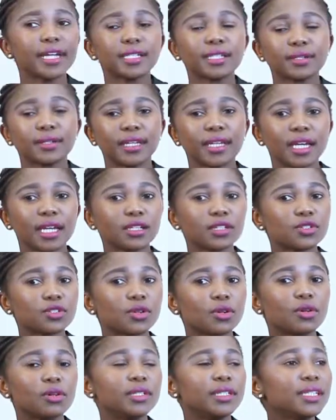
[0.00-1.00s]
right. Okay.
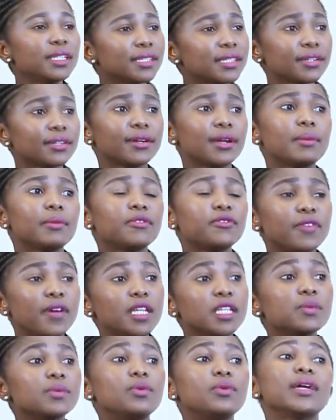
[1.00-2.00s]
So Instagram,
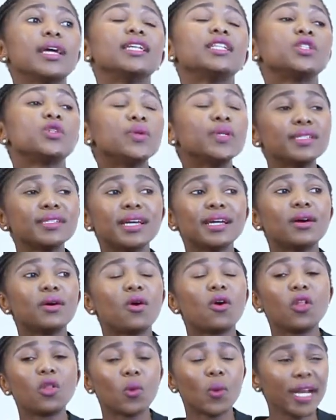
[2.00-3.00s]
Facebook, and
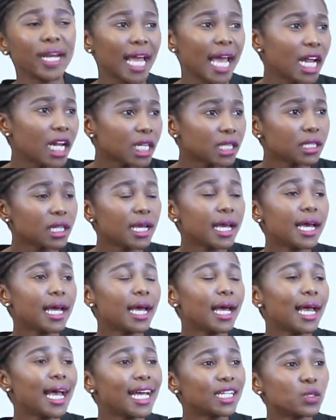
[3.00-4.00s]
Twitter, all one handle
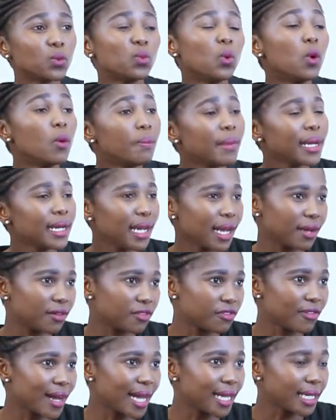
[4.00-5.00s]
at Woman
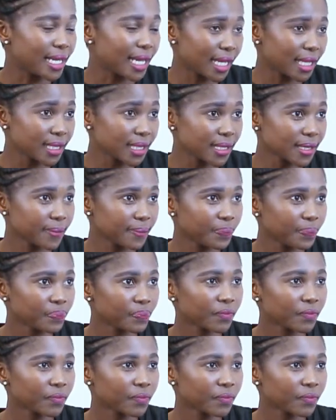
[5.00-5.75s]
and Finance.